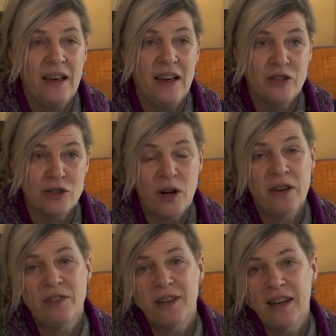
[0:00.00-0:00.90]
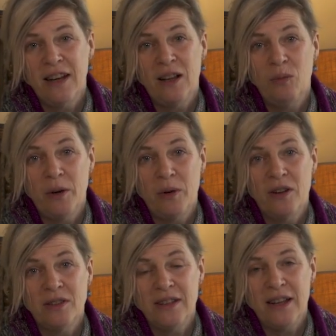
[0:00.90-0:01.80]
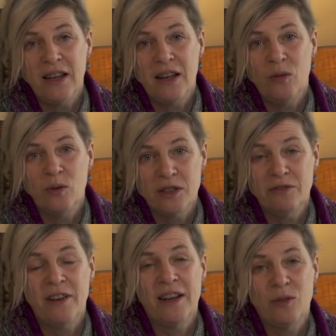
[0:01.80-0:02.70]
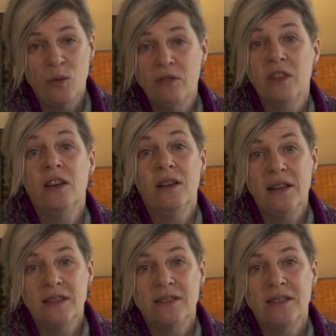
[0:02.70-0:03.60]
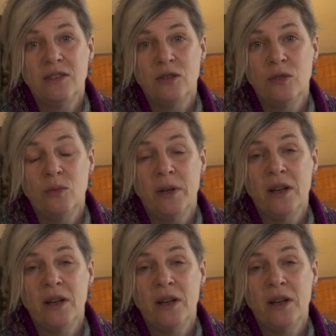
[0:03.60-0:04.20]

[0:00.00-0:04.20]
And the Stratford Canal, where we are today, was in fact one of the earliest to be